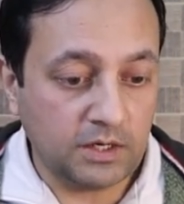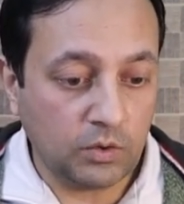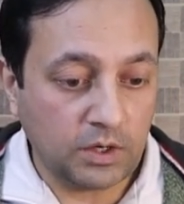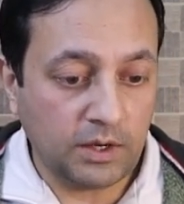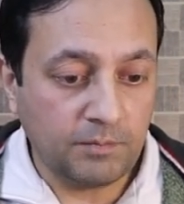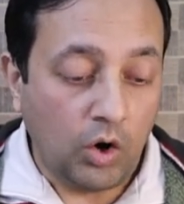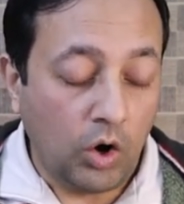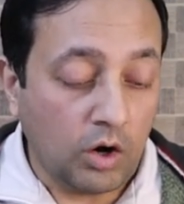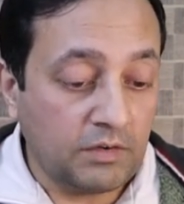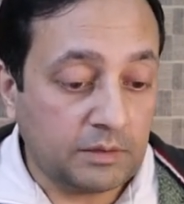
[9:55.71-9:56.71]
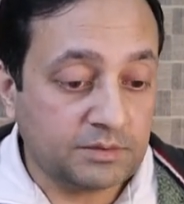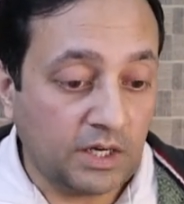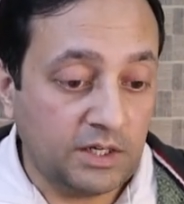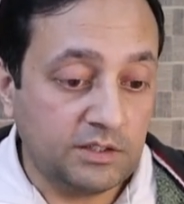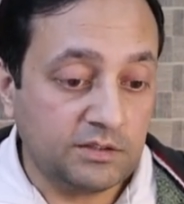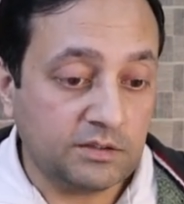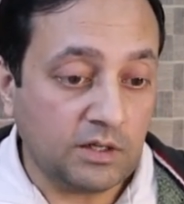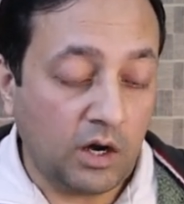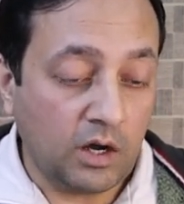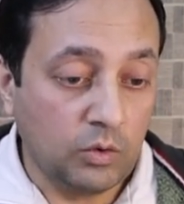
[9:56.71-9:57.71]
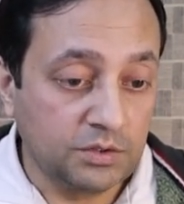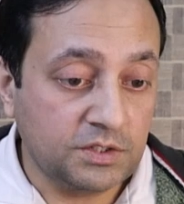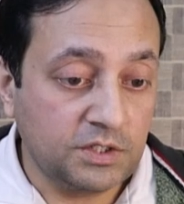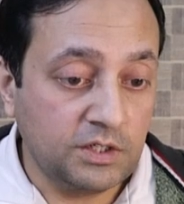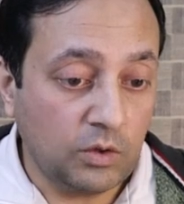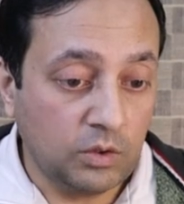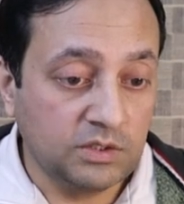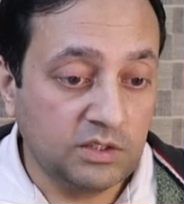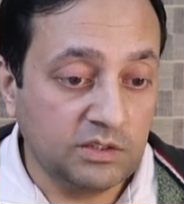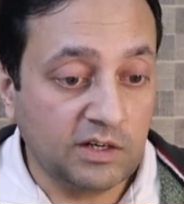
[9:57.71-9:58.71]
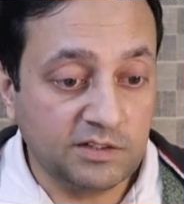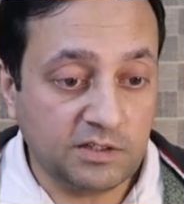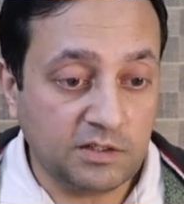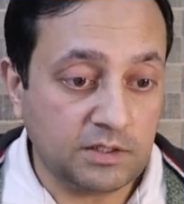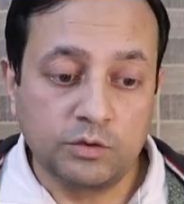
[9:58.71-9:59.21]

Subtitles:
Okay, all websites are hosted on this single server.